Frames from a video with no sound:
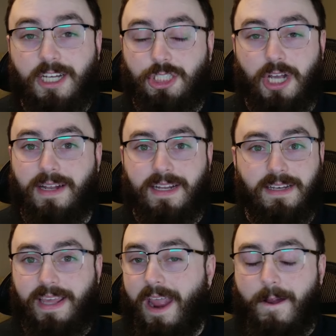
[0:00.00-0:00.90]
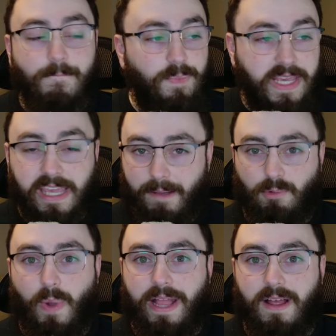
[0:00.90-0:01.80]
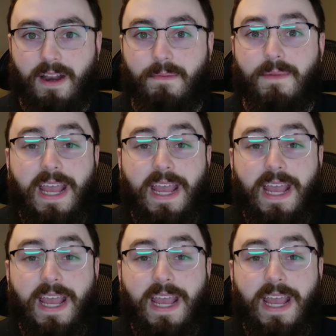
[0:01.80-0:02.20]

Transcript: Sean didn't care. He kept whale on him.